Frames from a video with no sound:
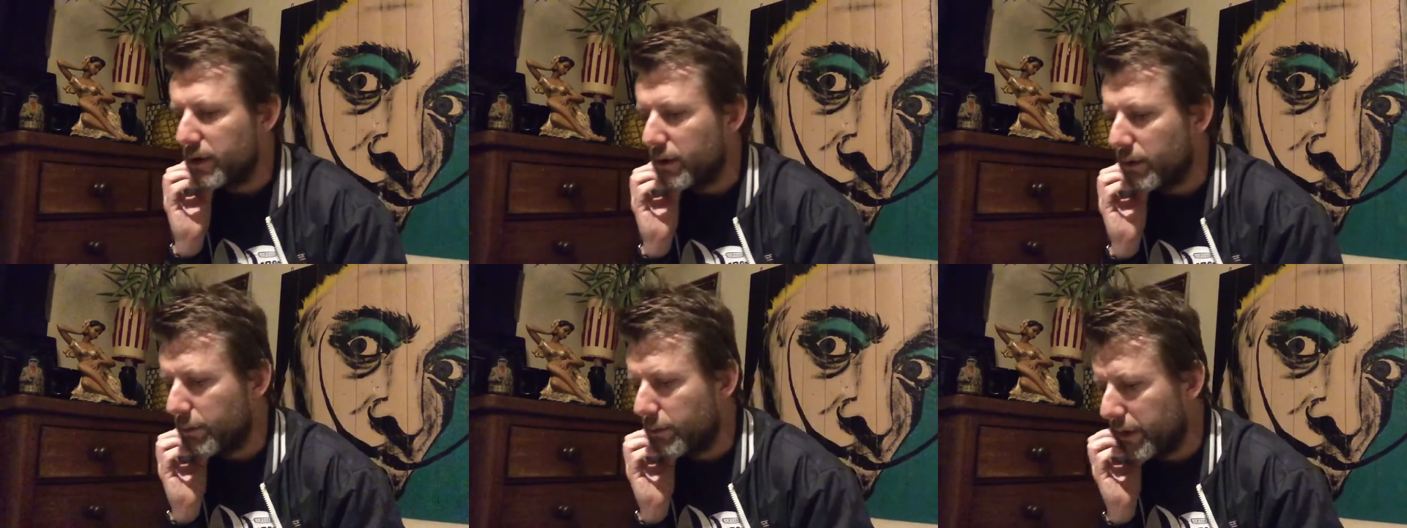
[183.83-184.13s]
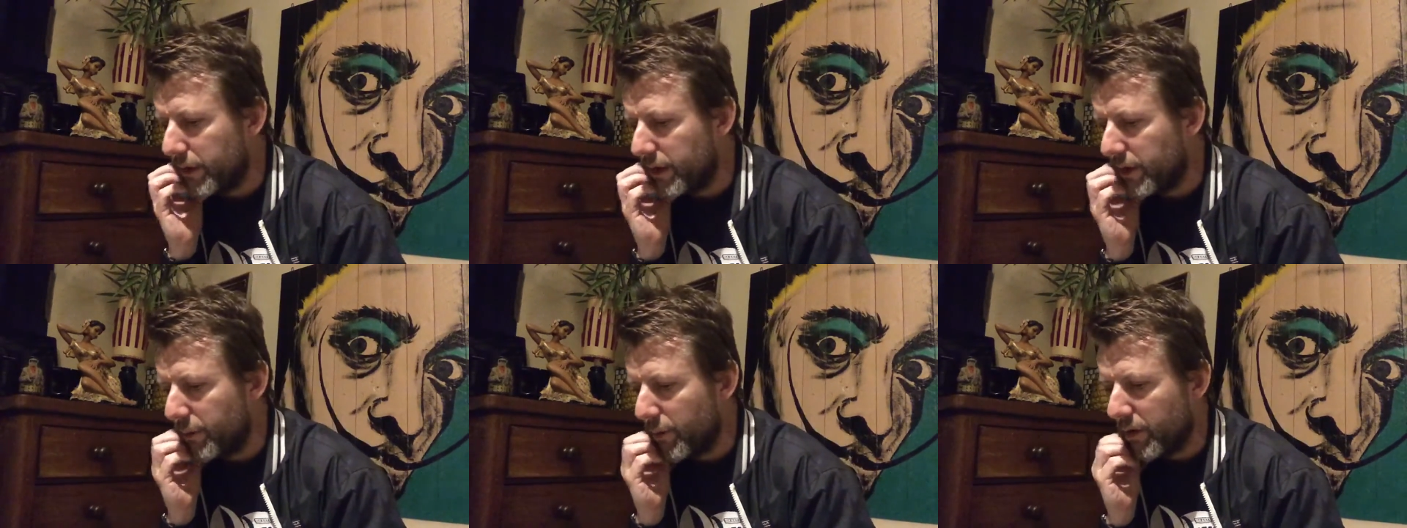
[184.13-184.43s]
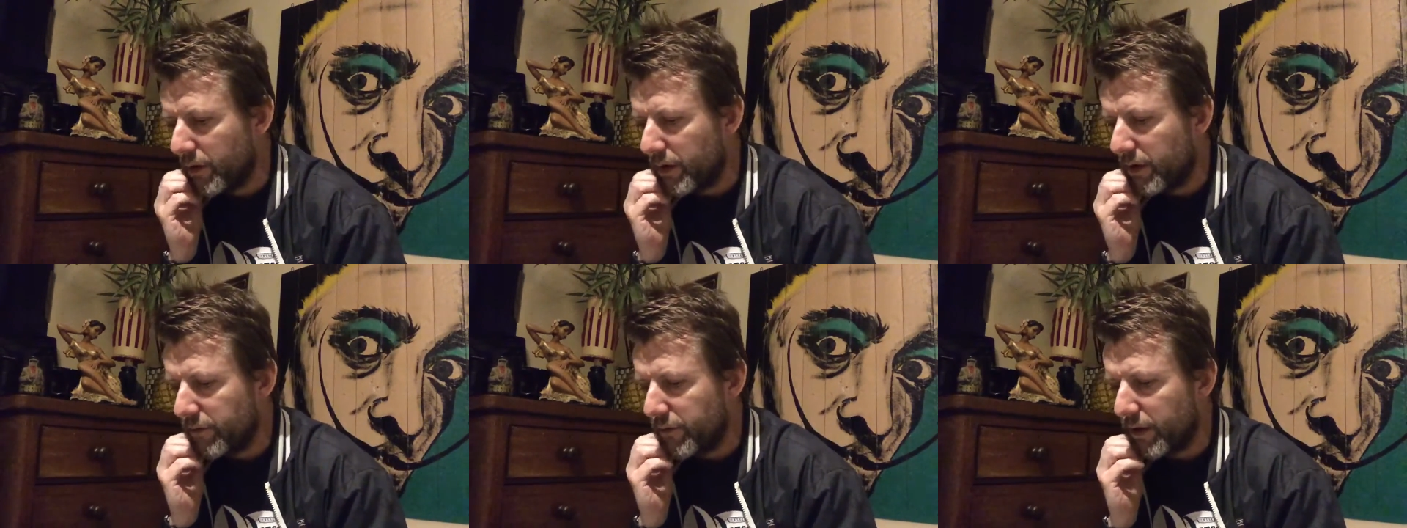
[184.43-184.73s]
number and you
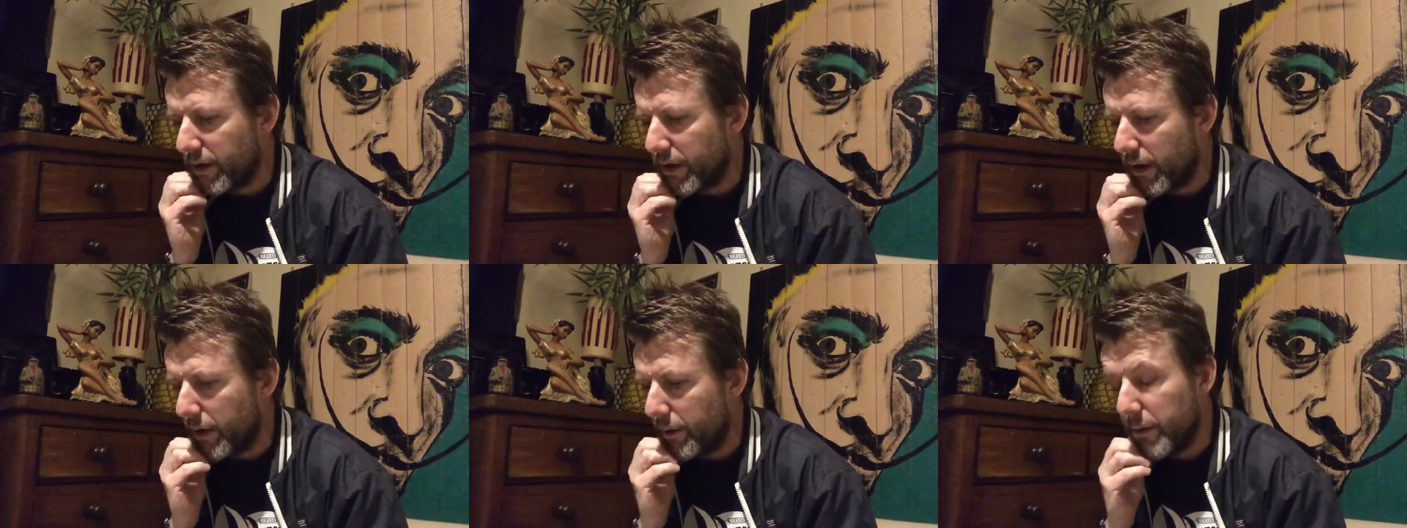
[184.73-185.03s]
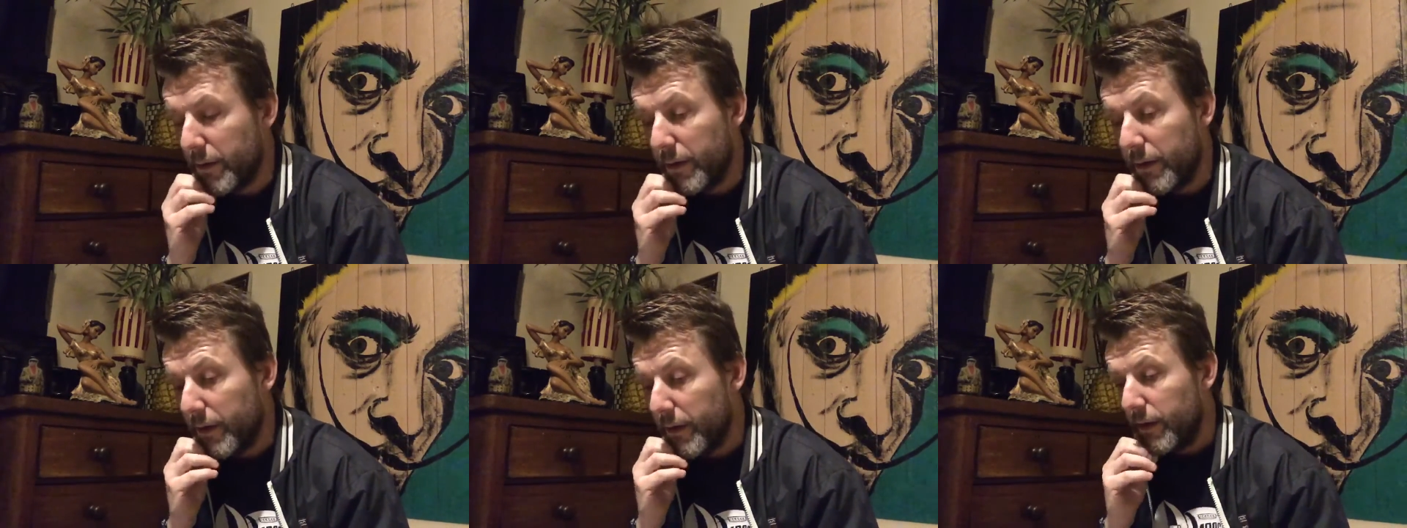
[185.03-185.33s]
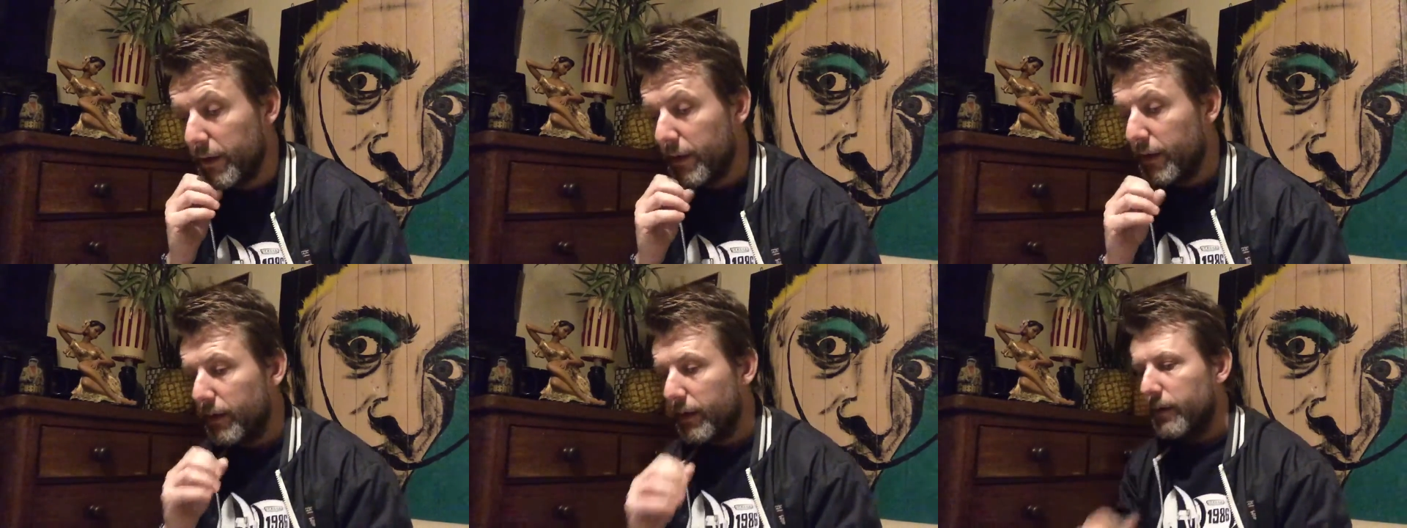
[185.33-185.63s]
might give it a go.
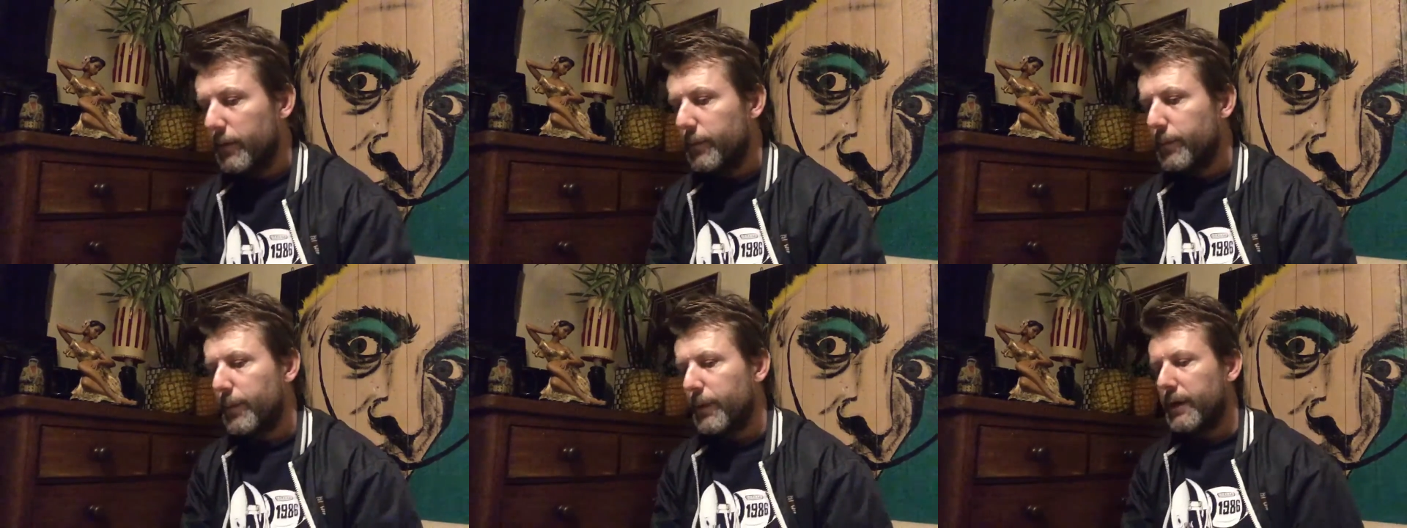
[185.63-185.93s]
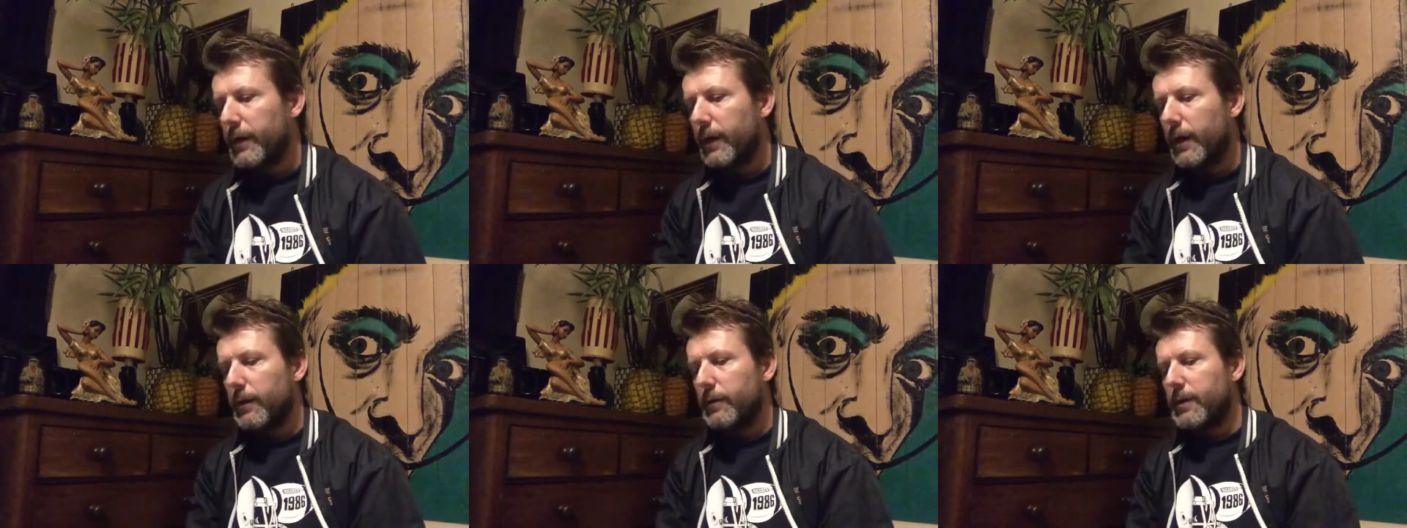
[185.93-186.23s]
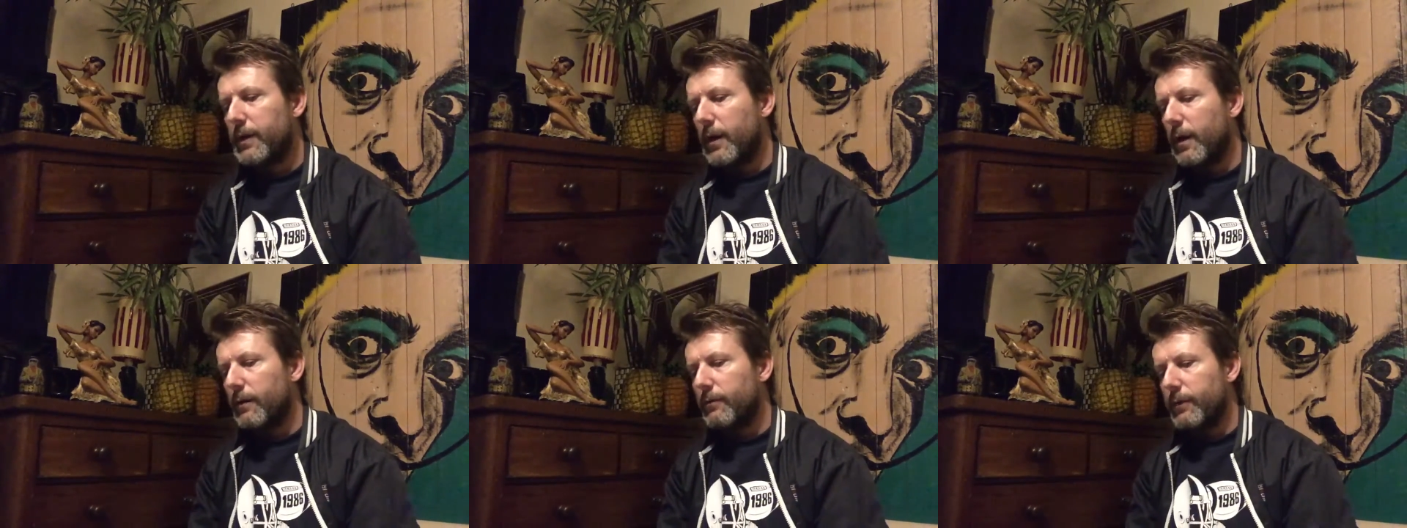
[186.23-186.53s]
But, you
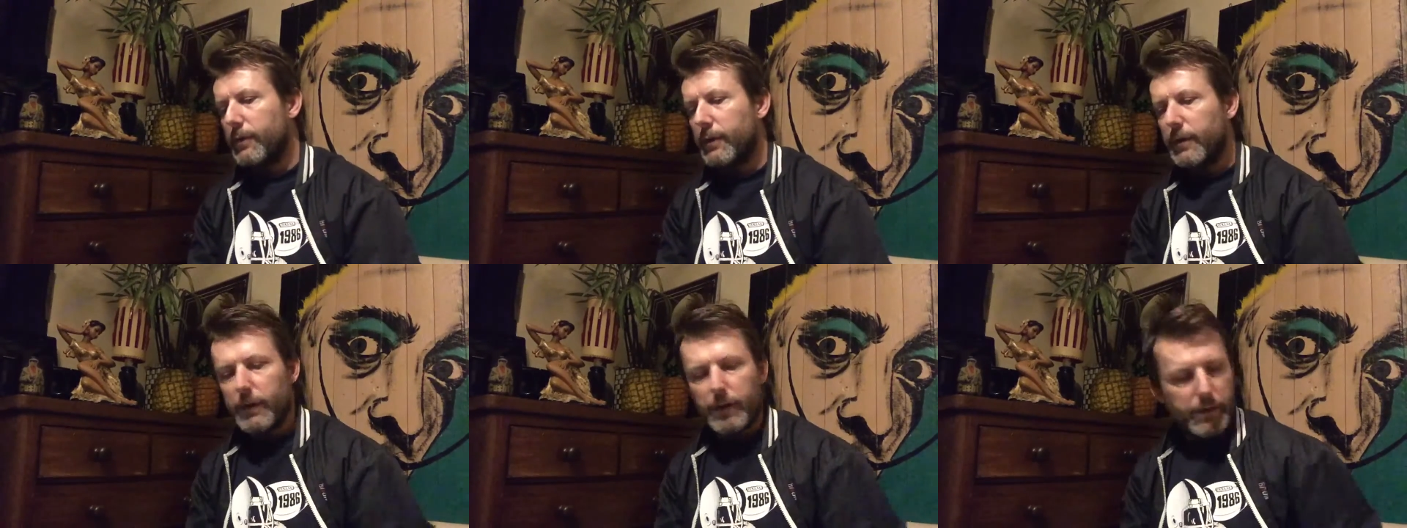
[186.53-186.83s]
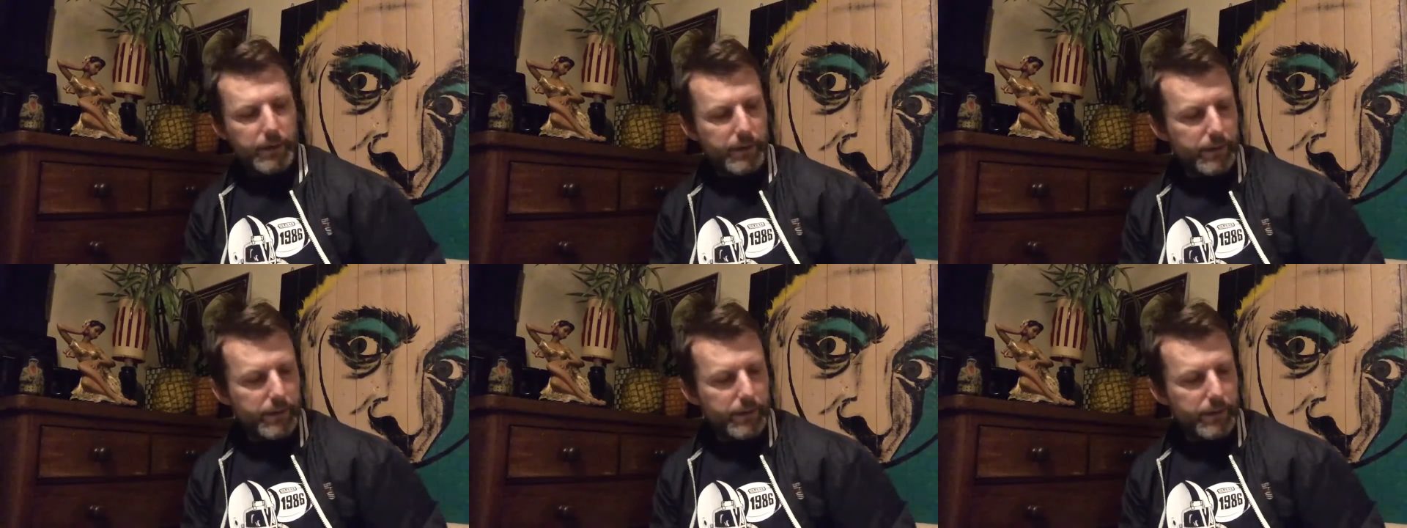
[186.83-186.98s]
can't really...